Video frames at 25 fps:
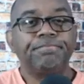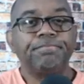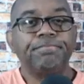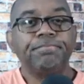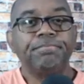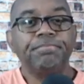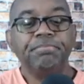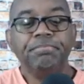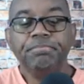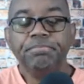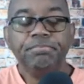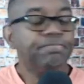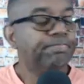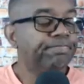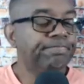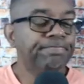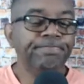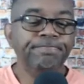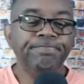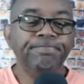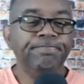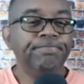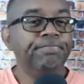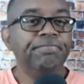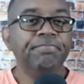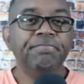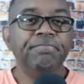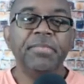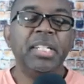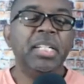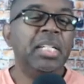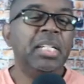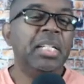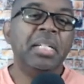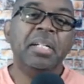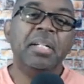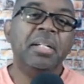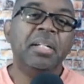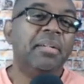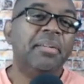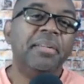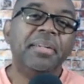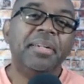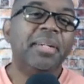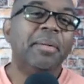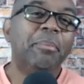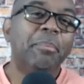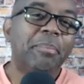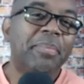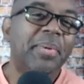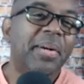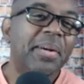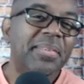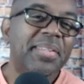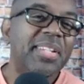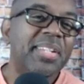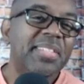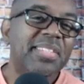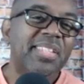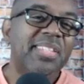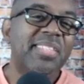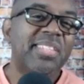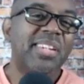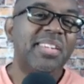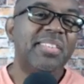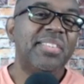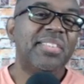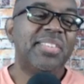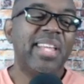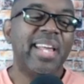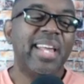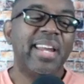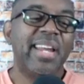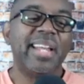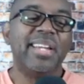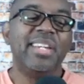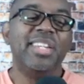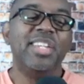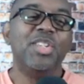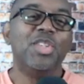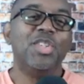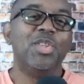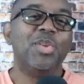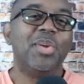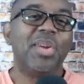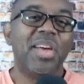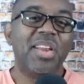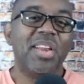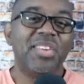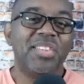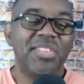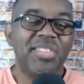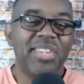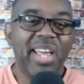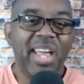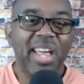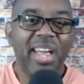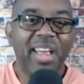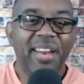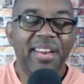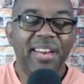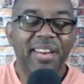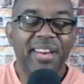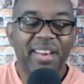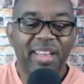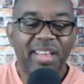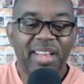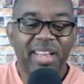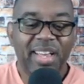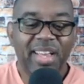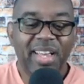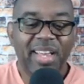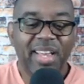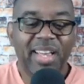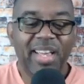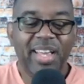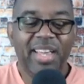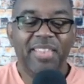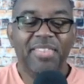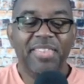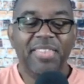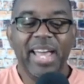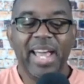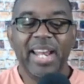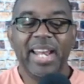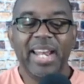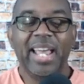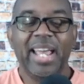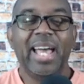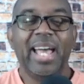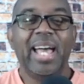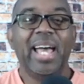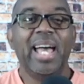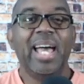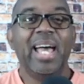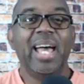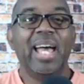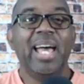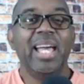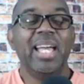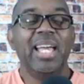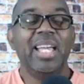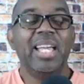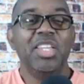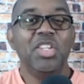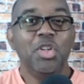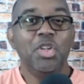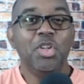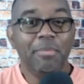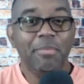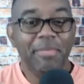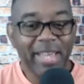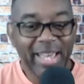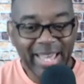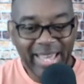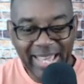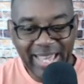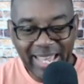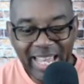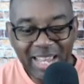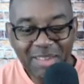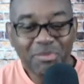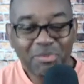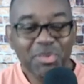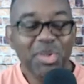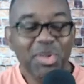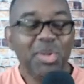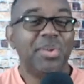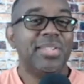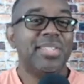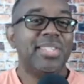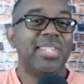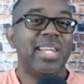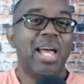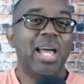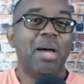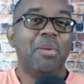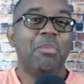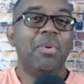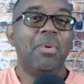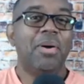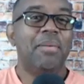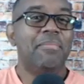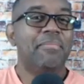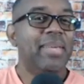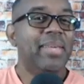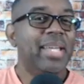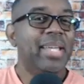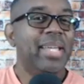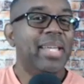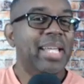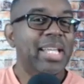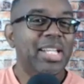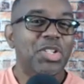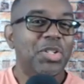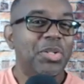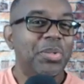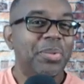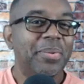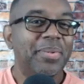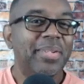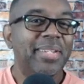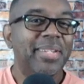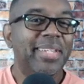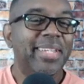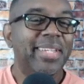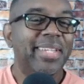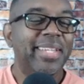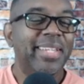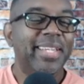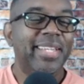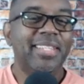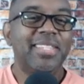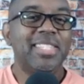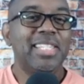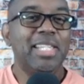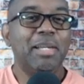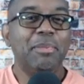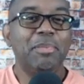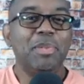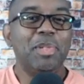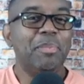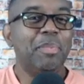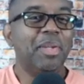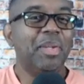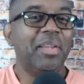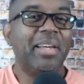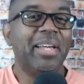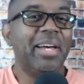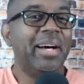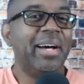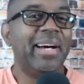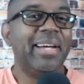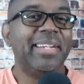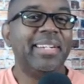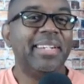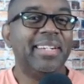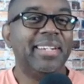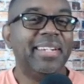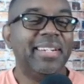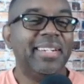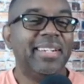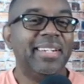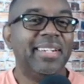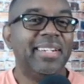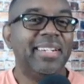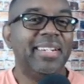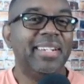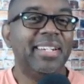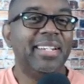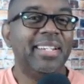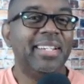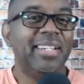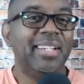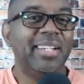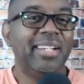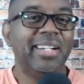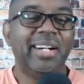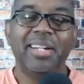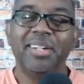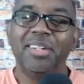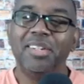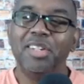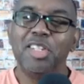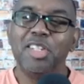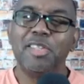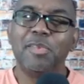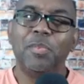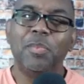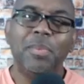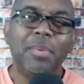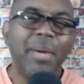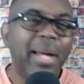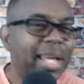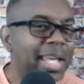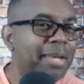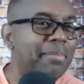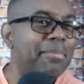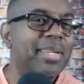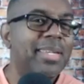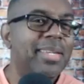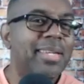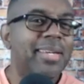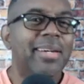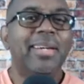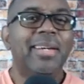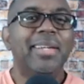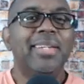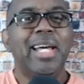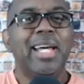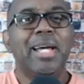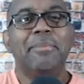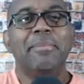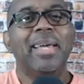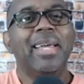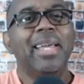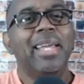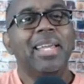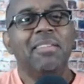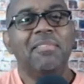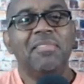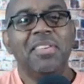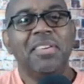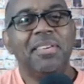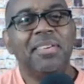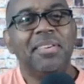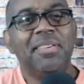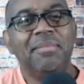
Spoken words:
Mm-mm. Paul needs us to understand, I need you to understand, that your behavior is not what made you acceptable to God. God looks way beyond our behavior.